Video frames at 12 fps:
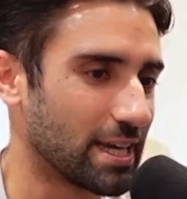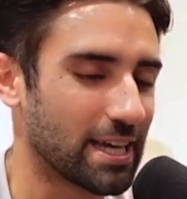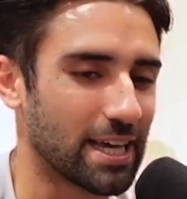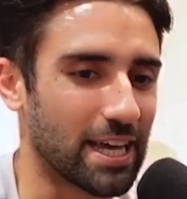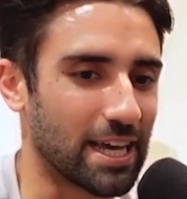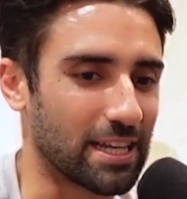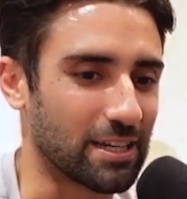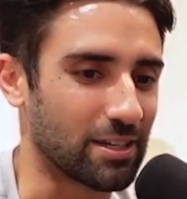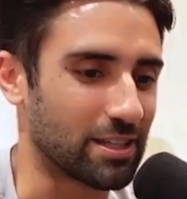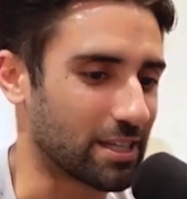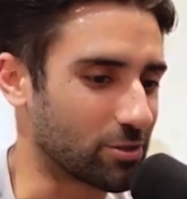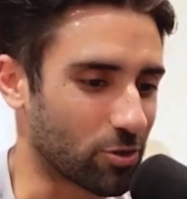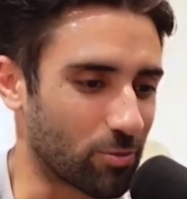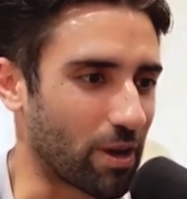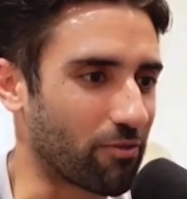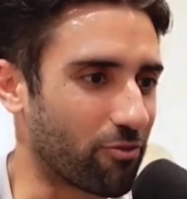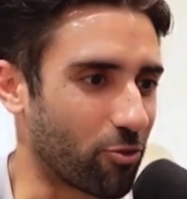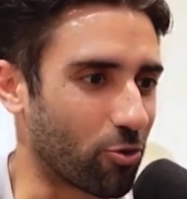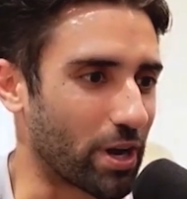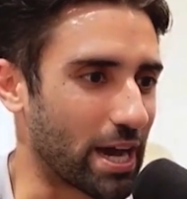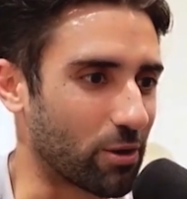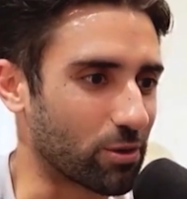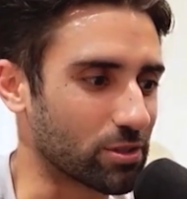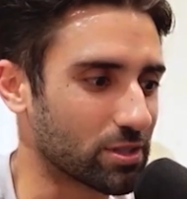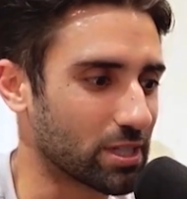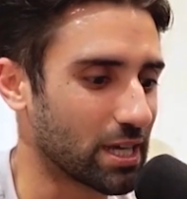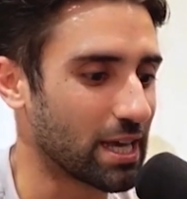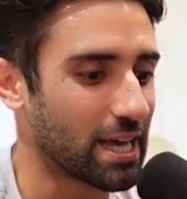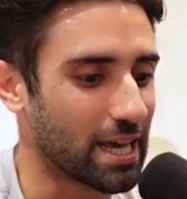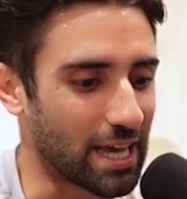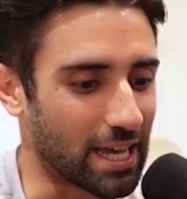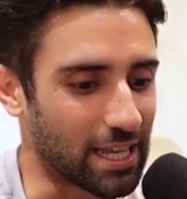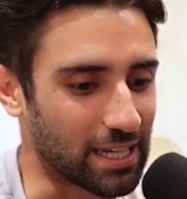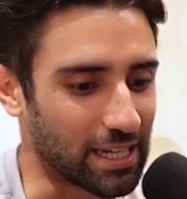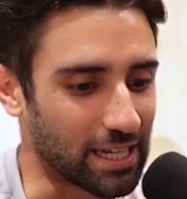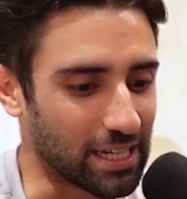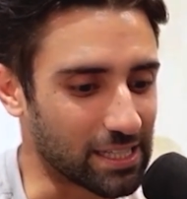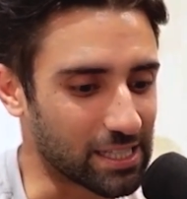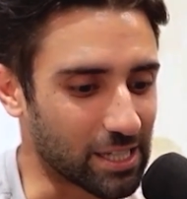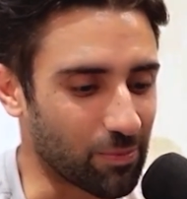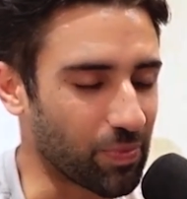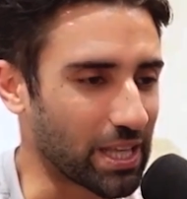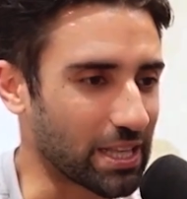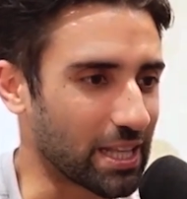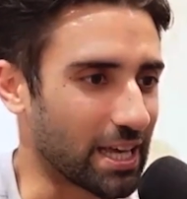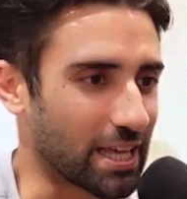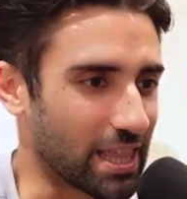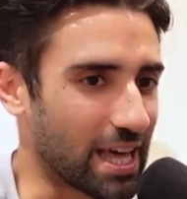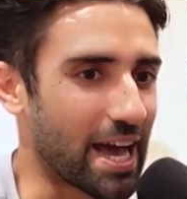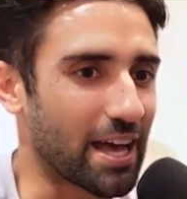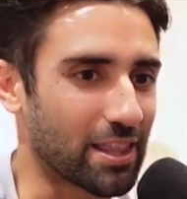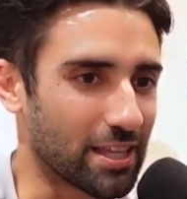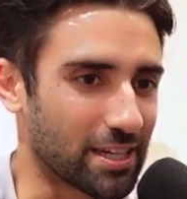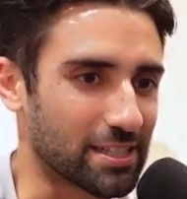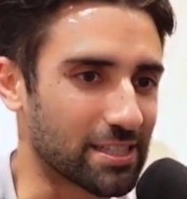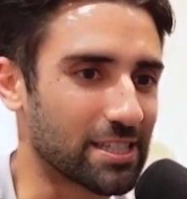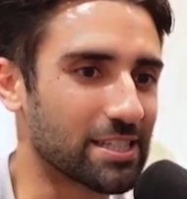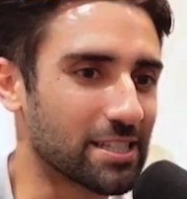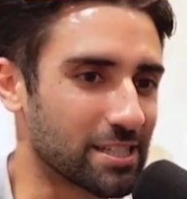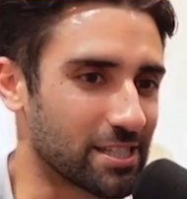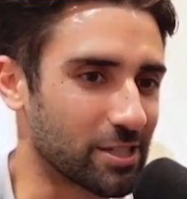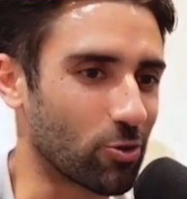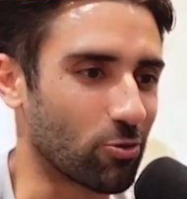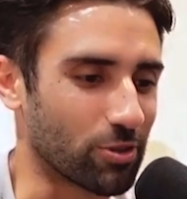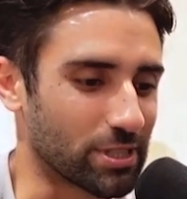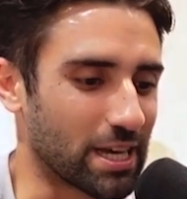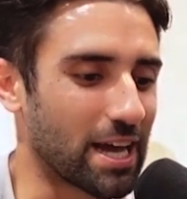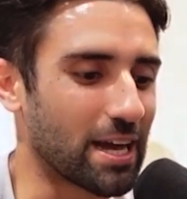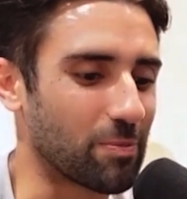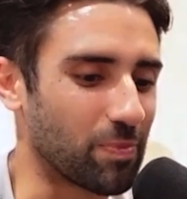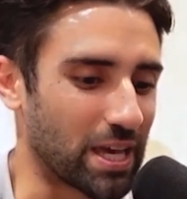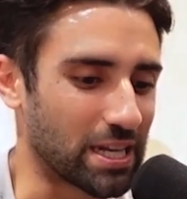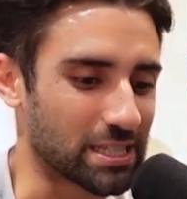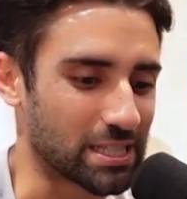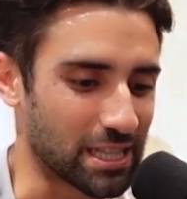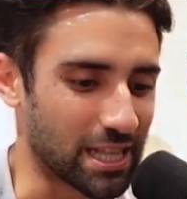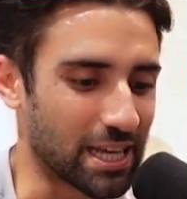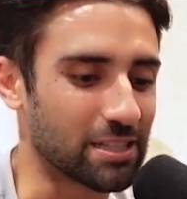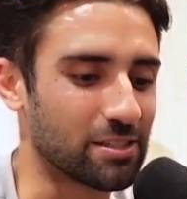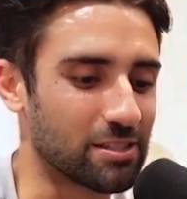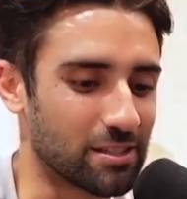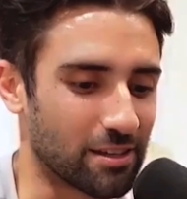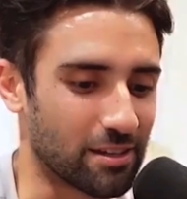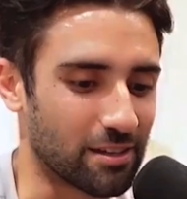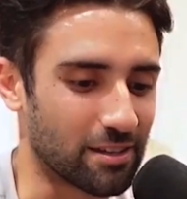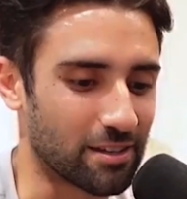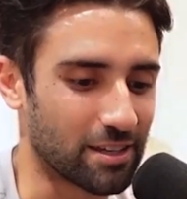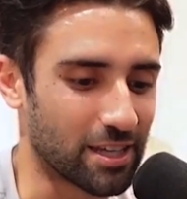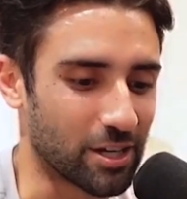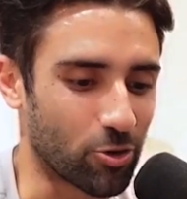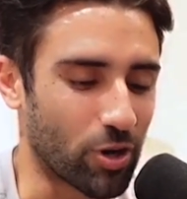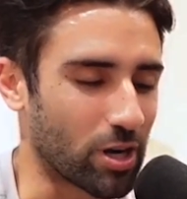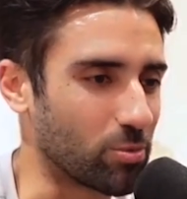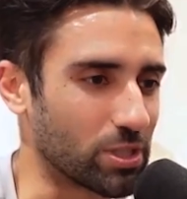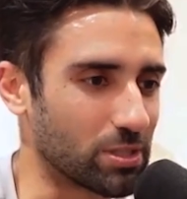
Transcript: And that took about 4 hours. And it's something like that, the consistency over time, that has led to incredible